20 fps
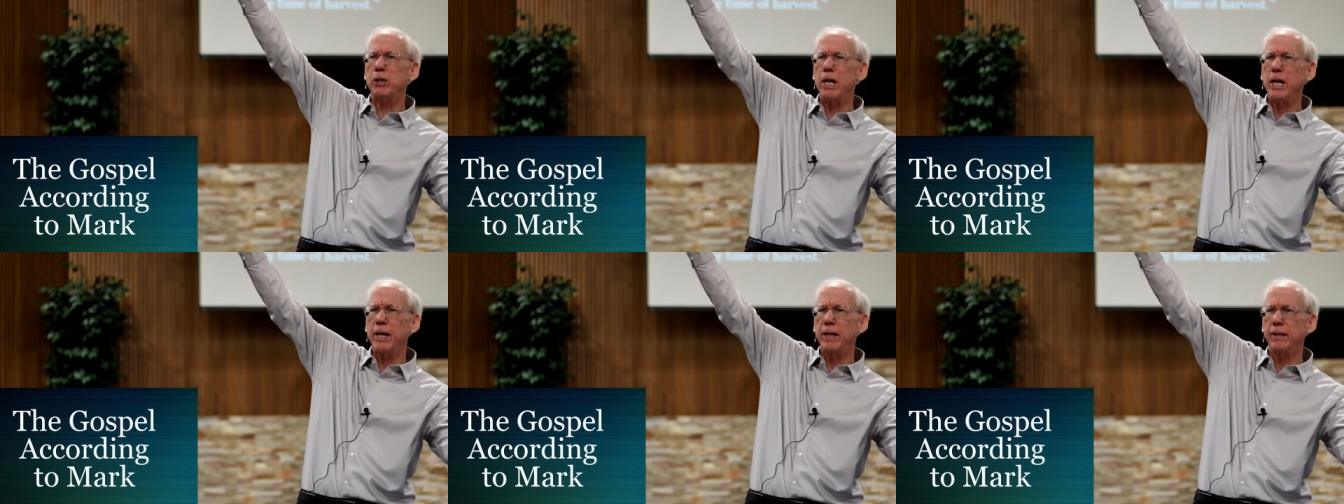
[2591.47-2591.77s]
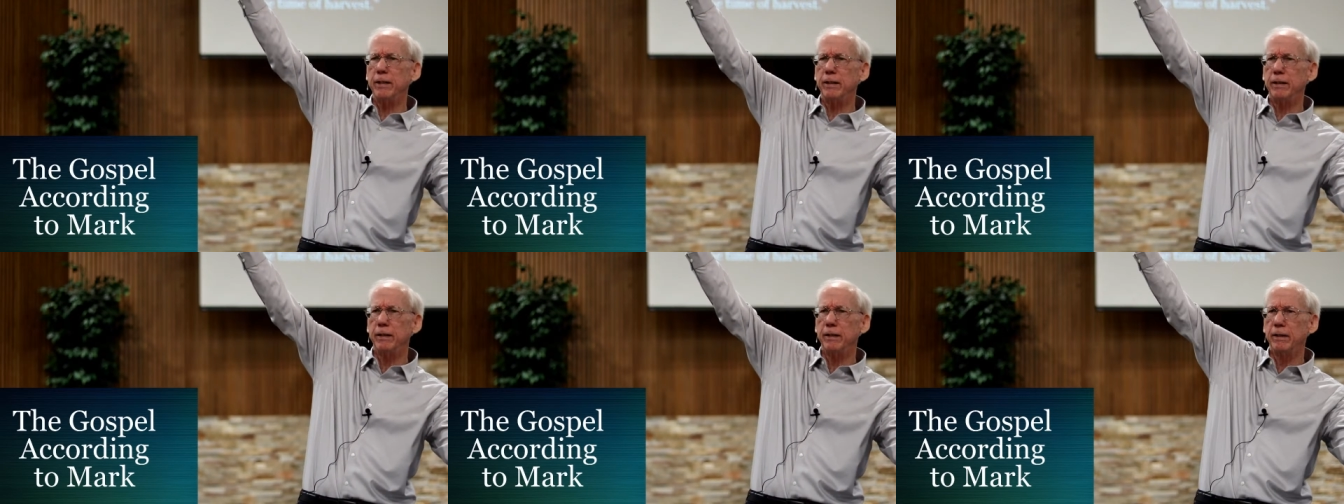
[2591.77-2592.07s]

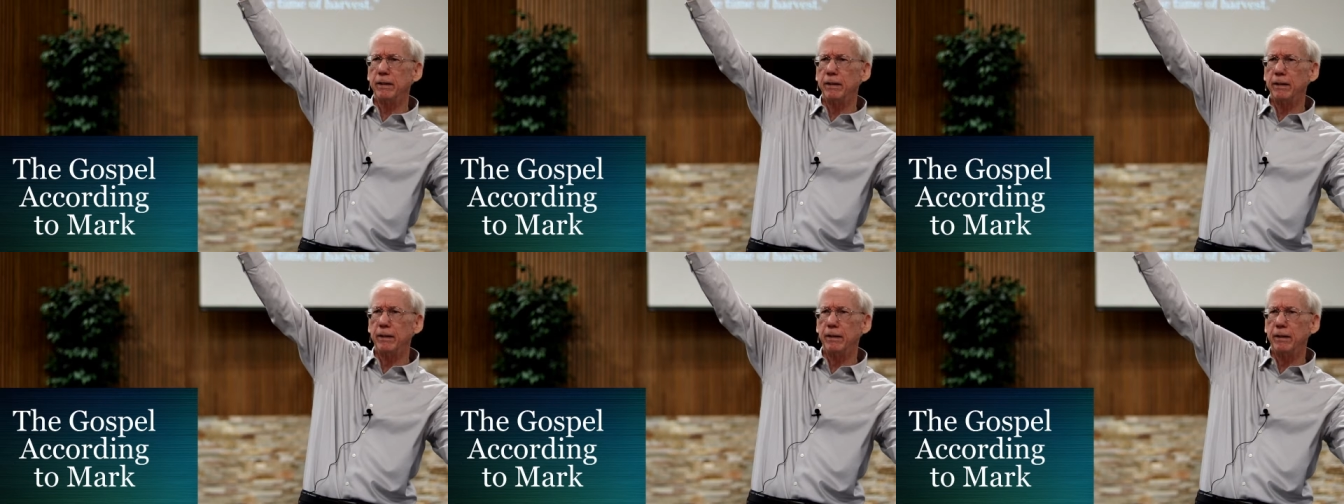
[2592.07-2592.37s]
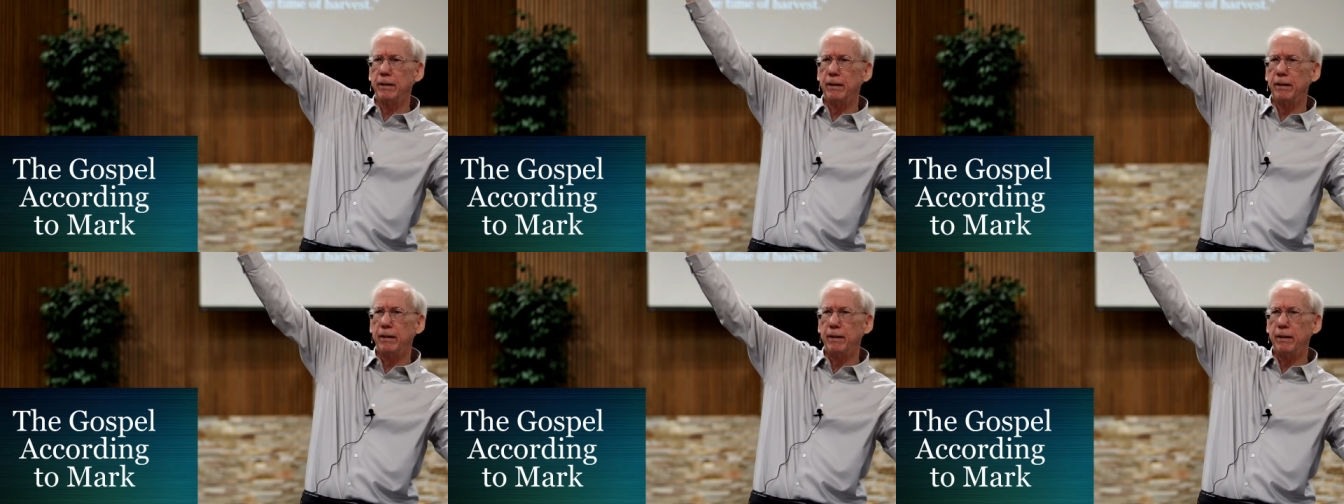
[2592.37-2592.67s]
thing.
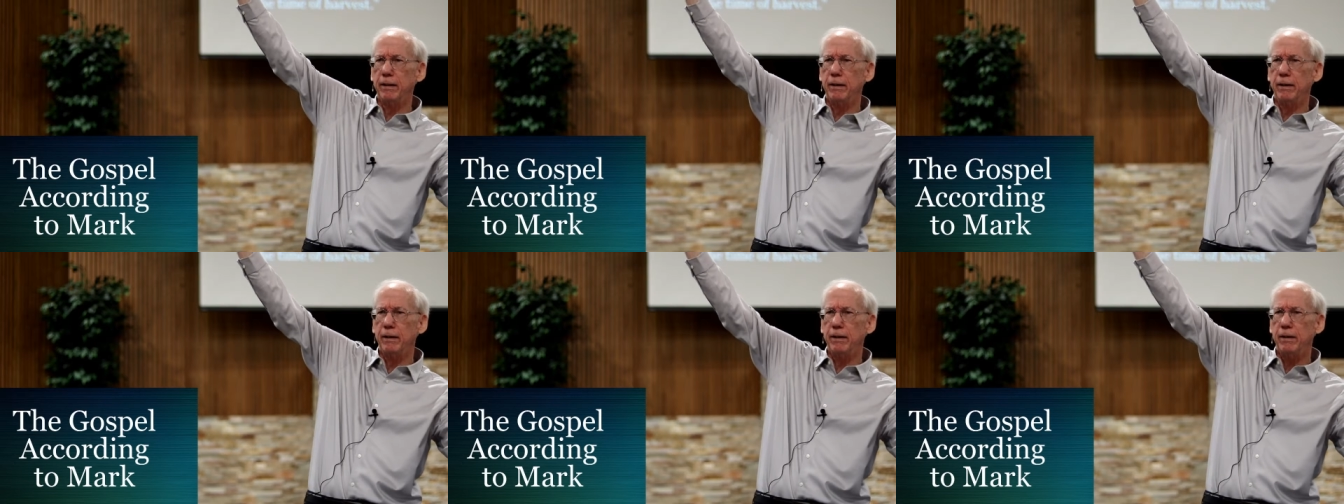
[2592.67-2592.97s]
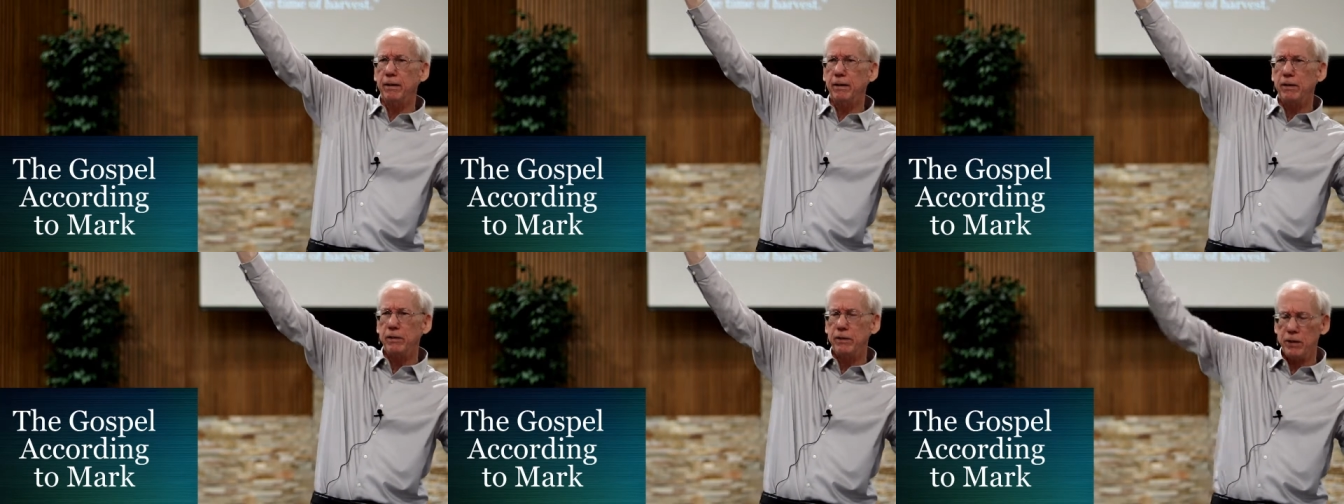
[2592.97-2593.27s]

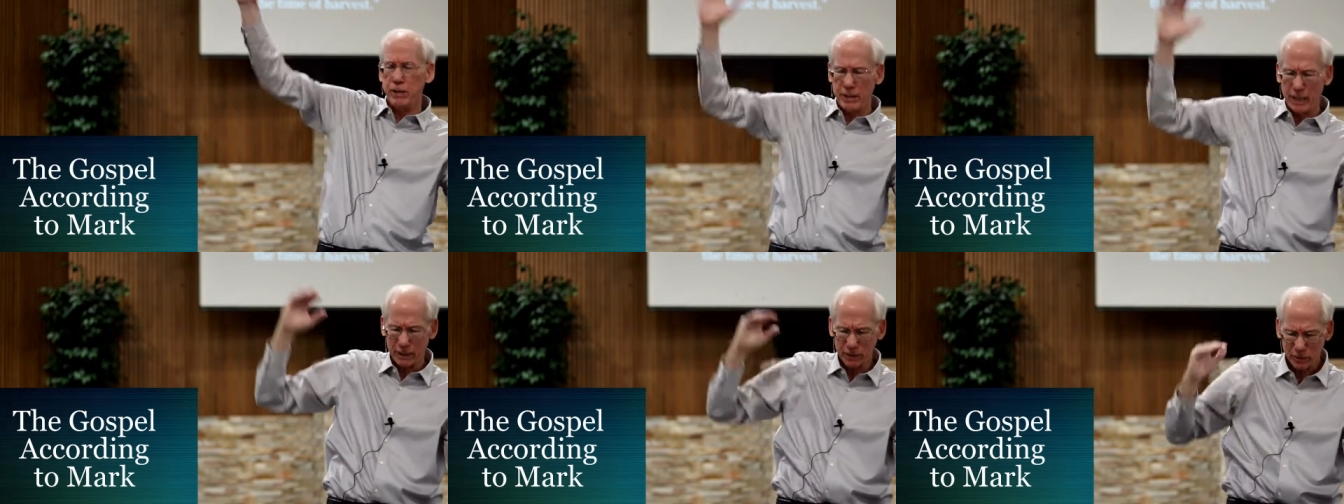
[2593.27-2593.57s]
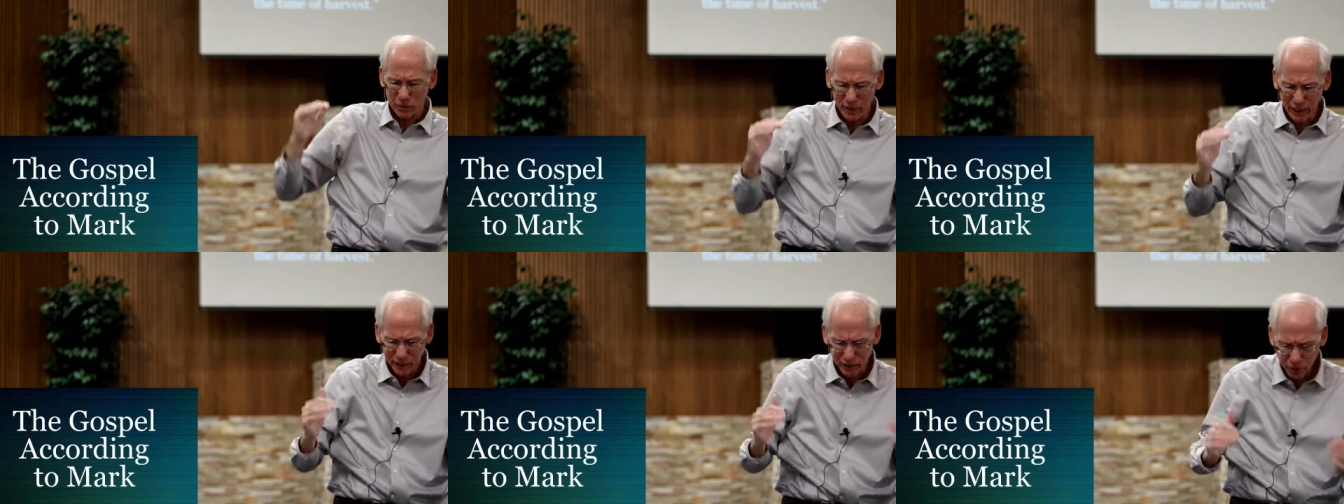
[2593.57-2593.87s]
You see,
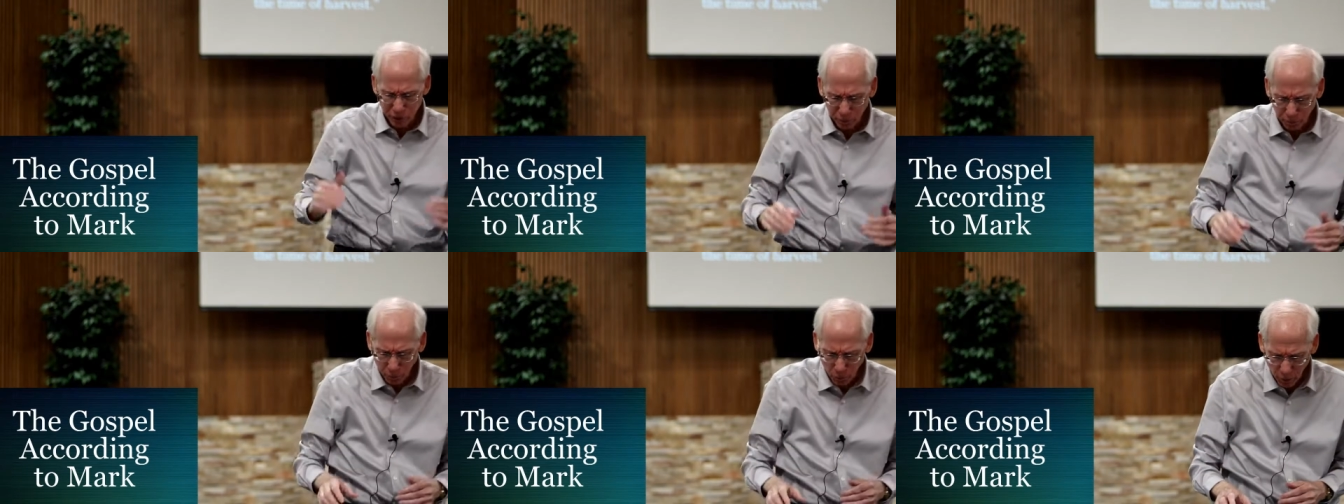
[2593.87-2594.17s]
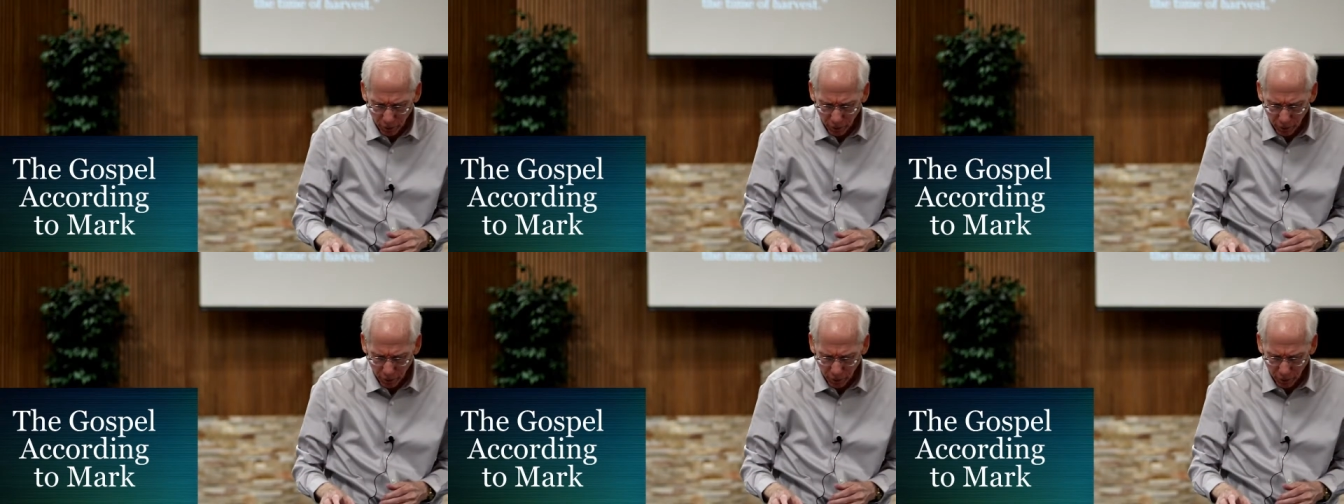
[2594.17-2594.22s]
that's, that's the